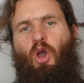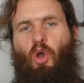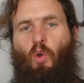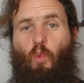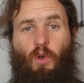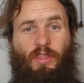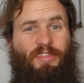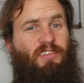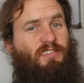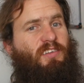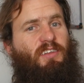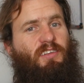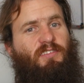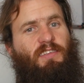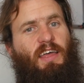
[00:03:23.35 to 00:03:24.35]
With this
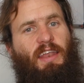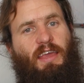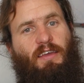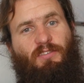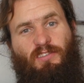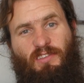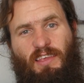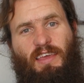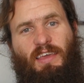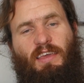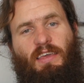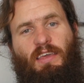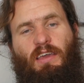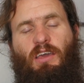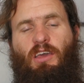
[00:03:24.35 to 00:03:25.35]
understanding of
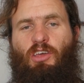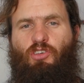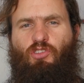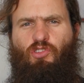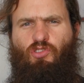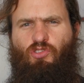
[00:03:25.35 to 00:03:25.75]
C, you